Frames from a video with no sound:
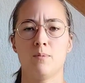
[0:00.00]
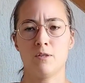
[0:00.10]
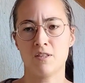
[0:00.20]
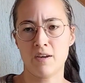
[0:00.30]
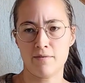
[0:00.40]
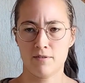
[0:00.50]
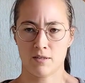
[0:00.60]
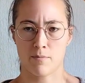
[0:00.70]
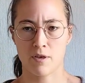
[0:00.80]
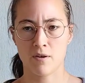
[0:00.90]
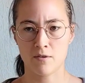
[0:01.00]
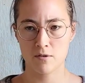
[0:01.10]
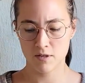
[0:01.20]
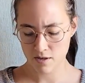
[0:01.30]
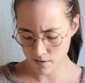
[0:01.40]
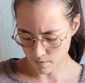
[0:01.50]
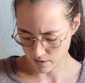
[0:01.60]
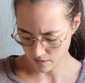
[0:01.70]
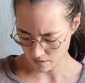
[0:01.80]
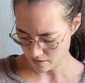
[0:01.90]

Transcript: because I have something underneath, but